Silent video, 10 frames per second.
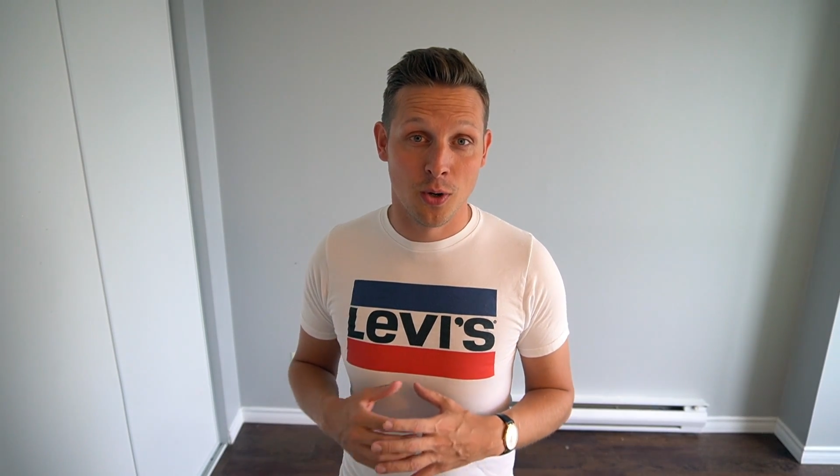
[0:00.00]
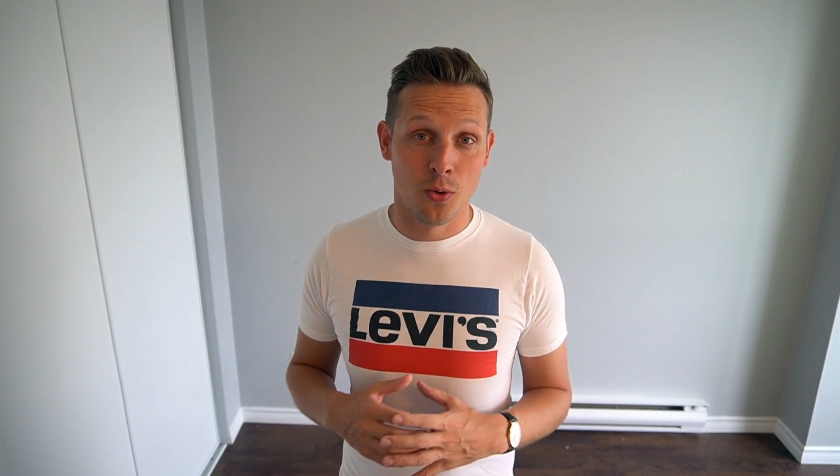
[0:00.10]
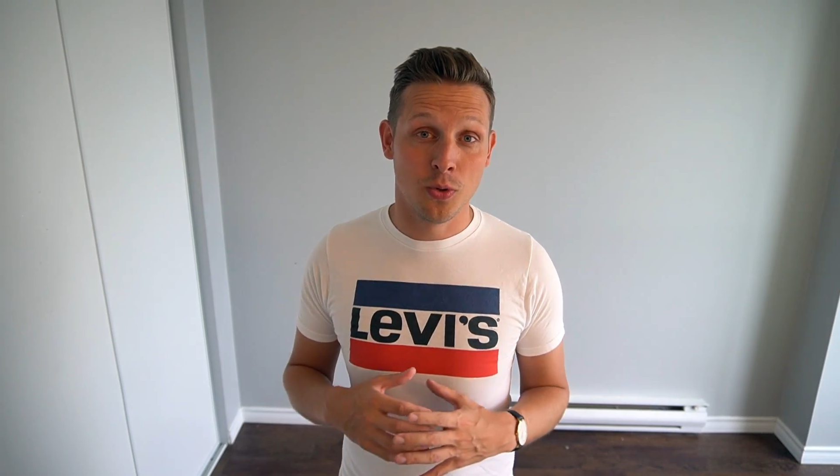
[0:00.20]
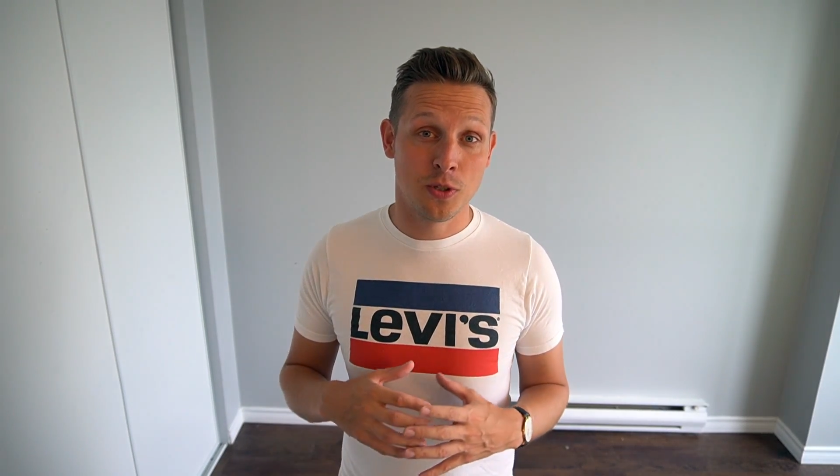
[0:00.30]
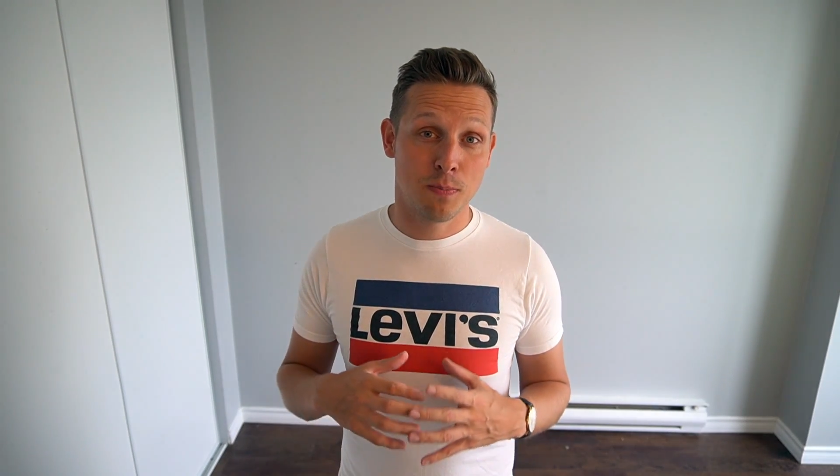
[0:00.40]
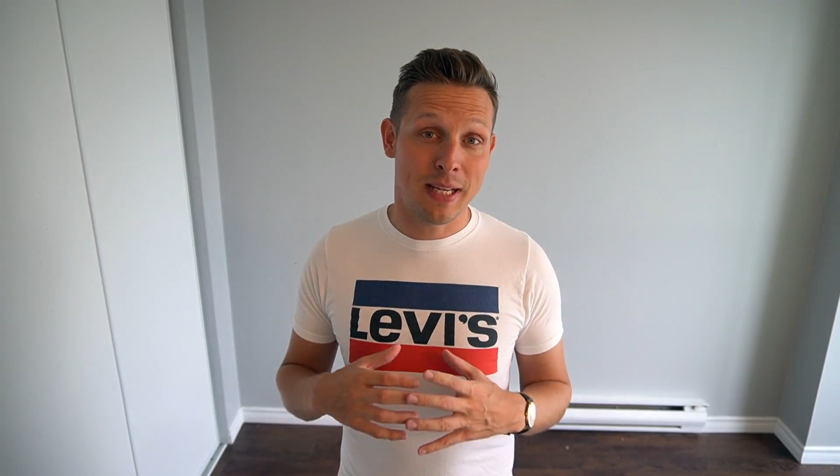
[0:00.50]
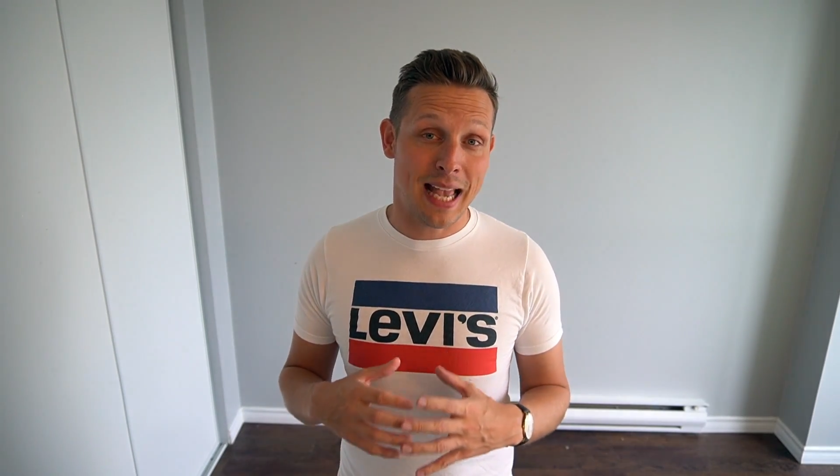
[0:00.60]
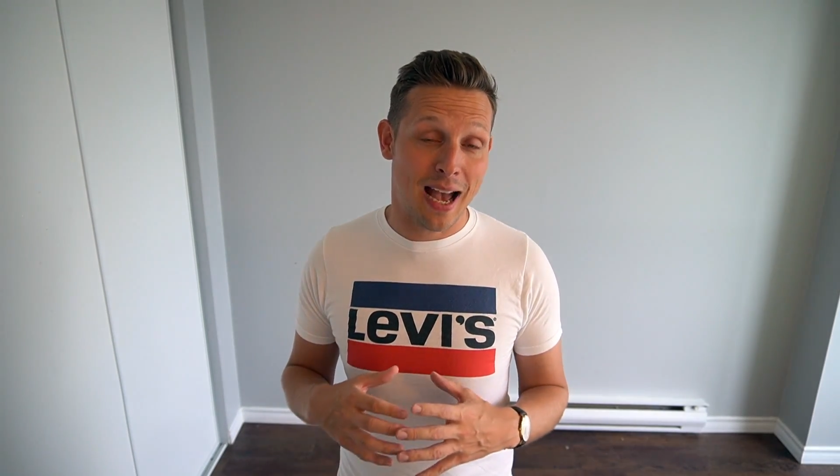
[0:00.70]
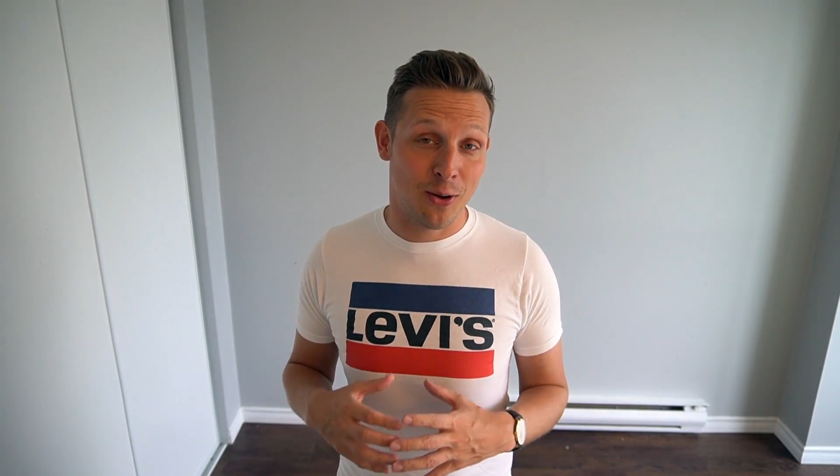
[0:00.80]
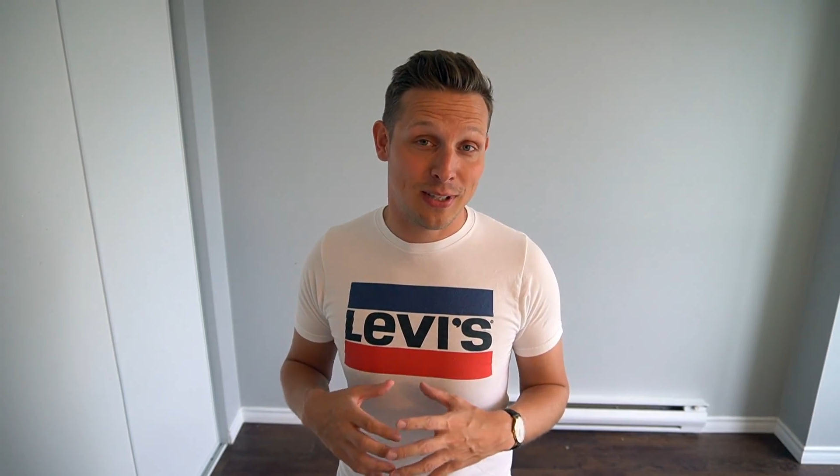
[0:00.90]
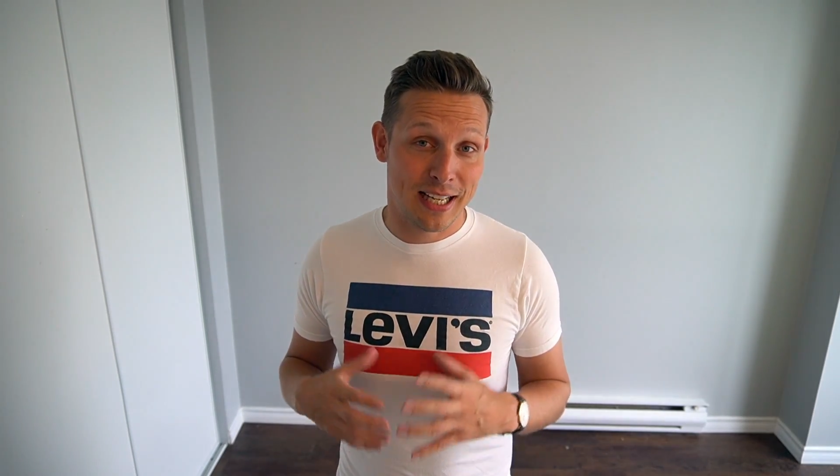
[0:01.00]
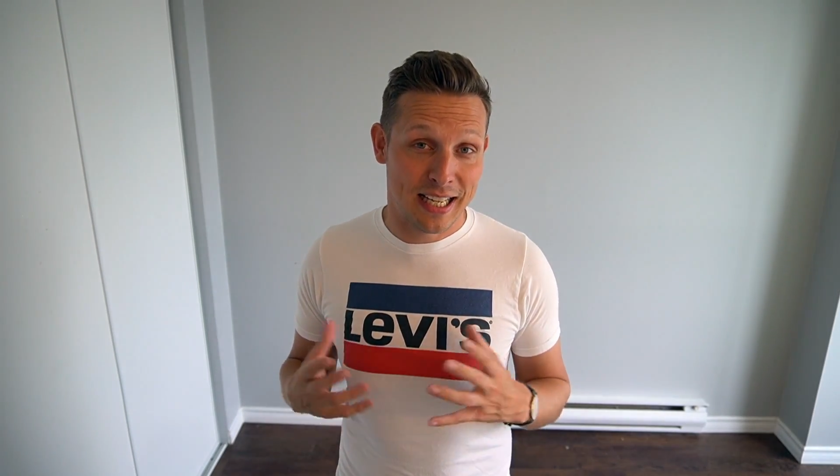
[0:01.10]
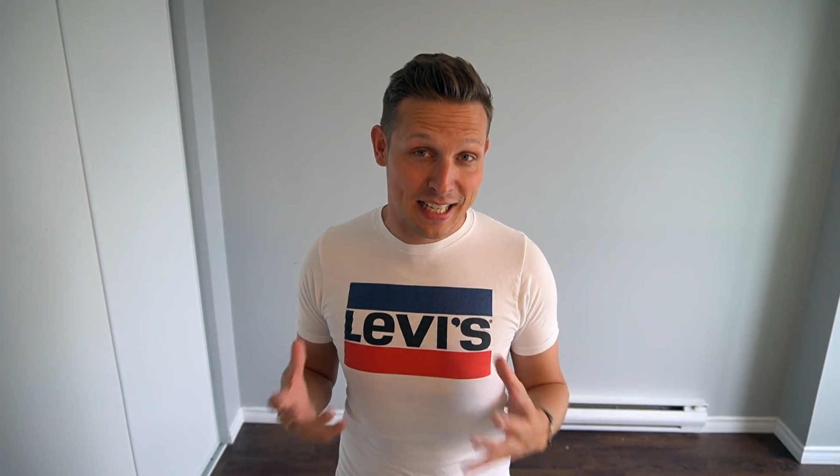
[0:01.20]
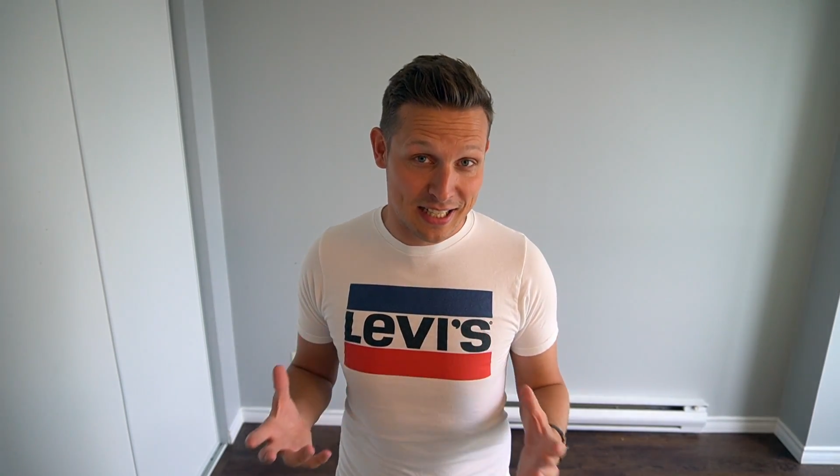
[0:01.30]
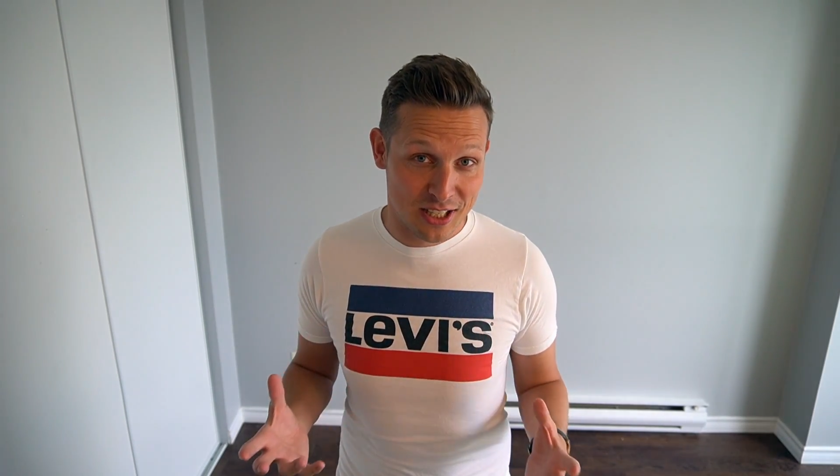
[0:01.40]
who speak out
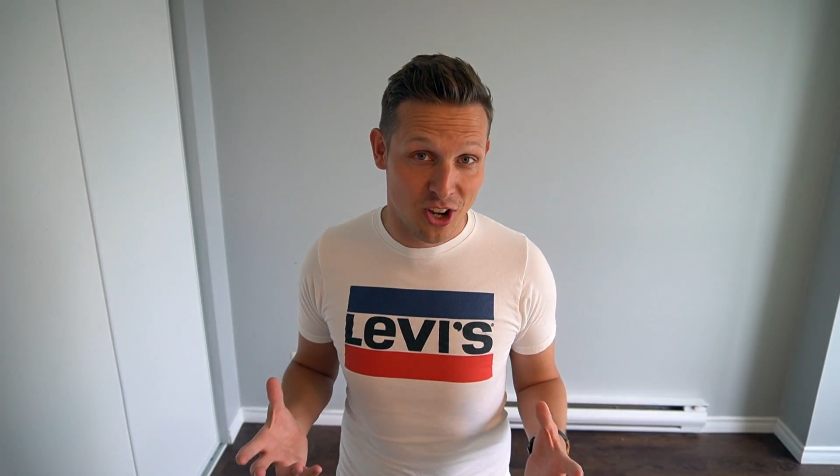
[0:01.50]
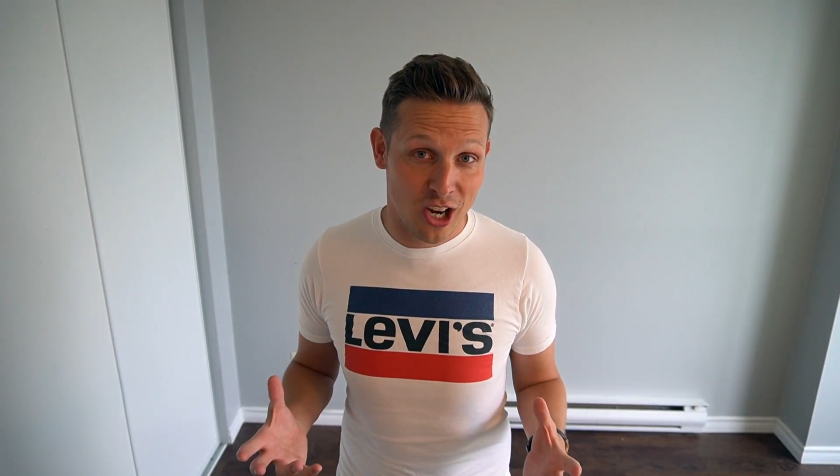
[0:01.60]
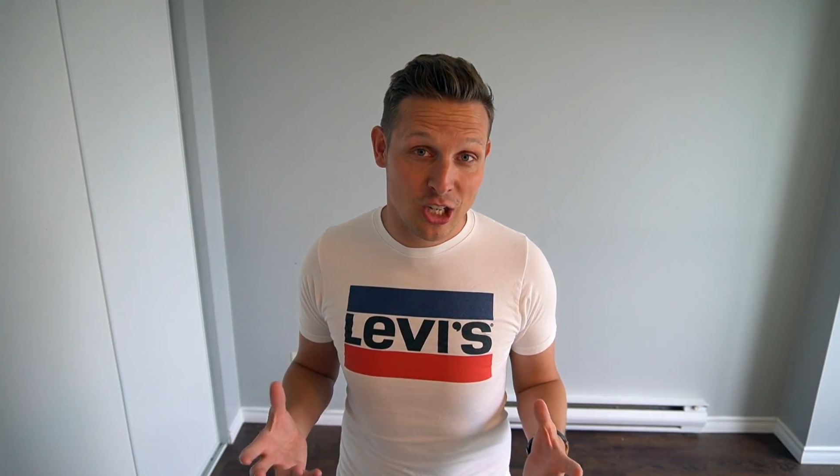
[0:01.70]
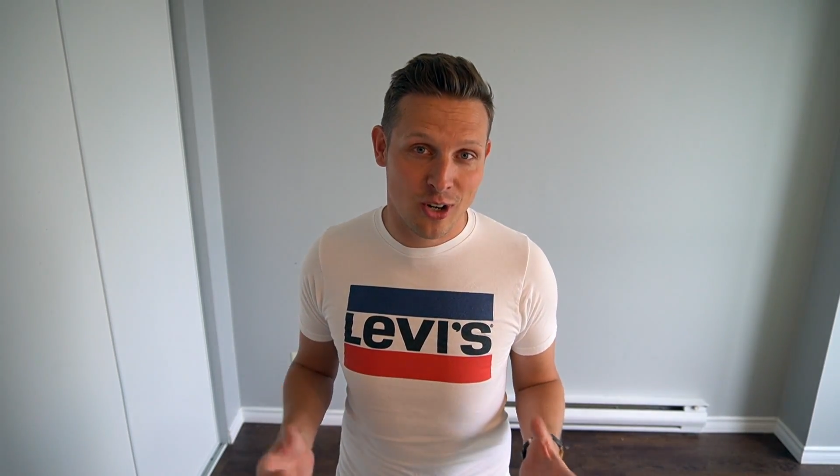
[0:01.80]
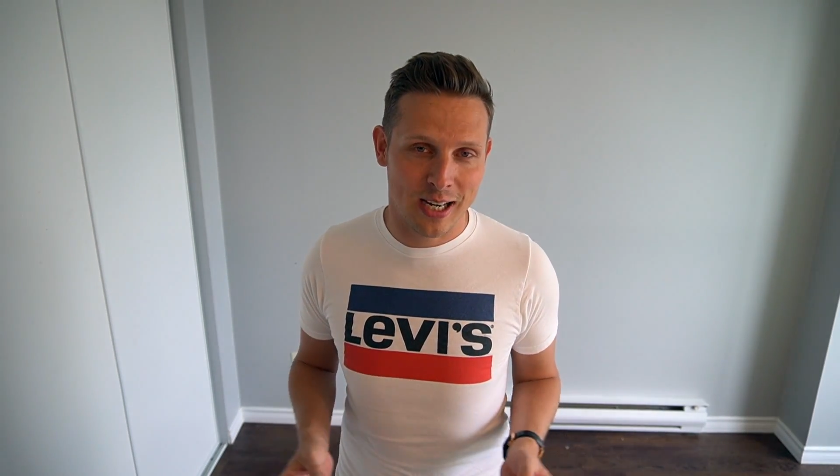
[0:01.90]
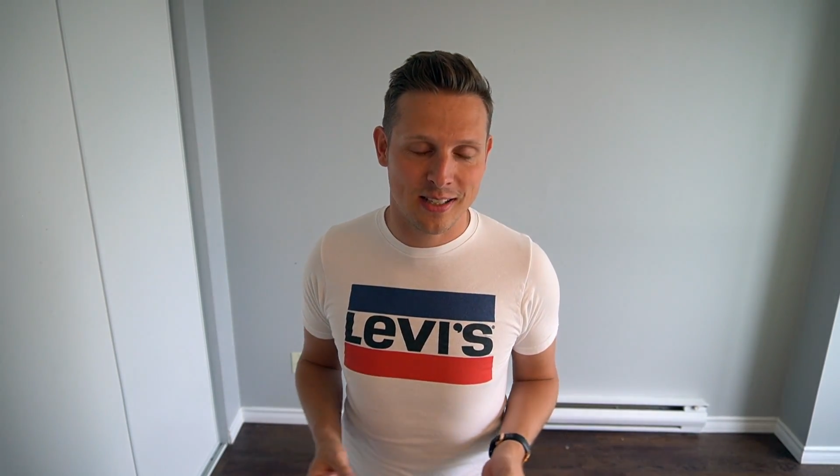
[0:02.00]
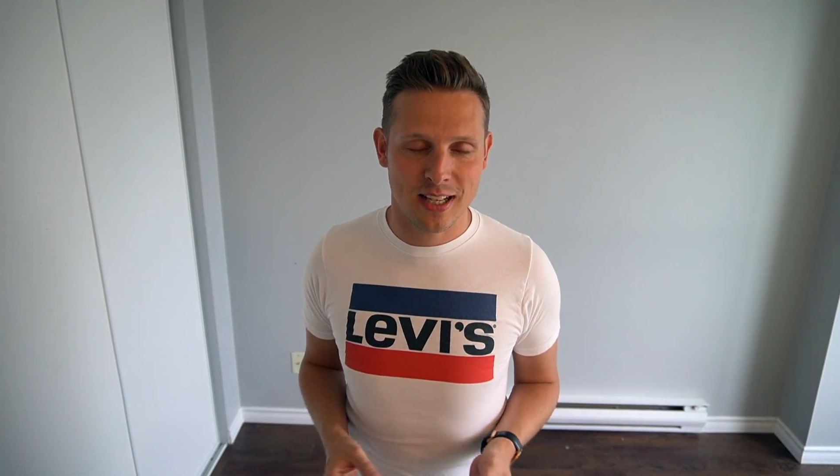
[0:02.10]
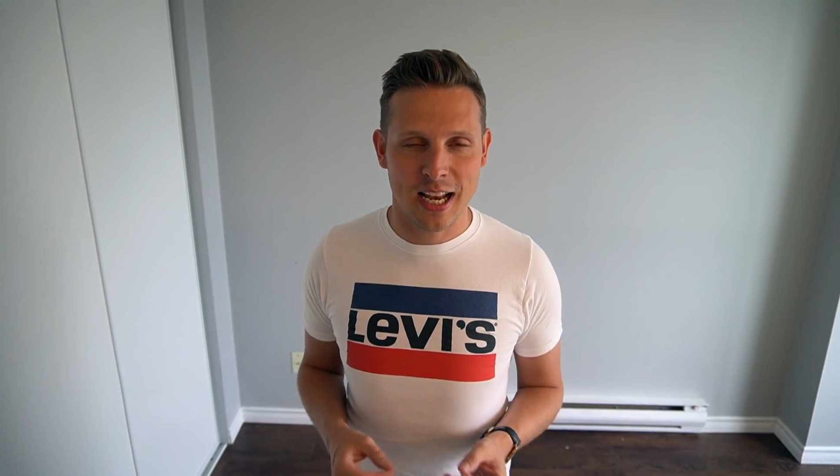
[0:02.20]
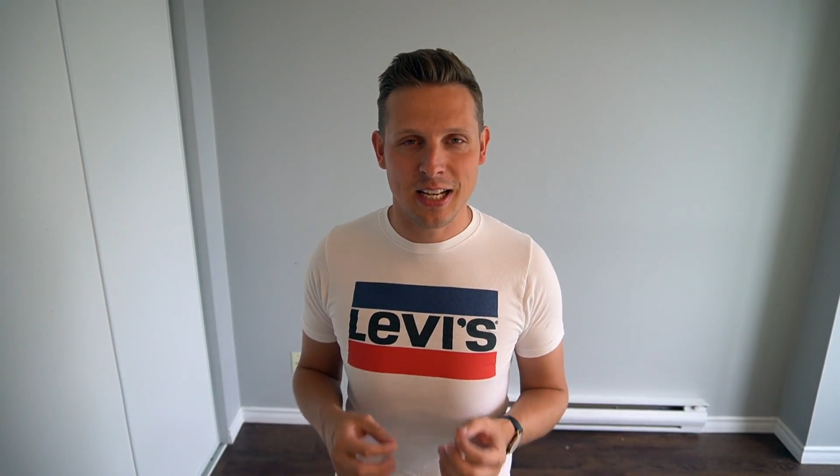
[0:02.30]
against Skytrax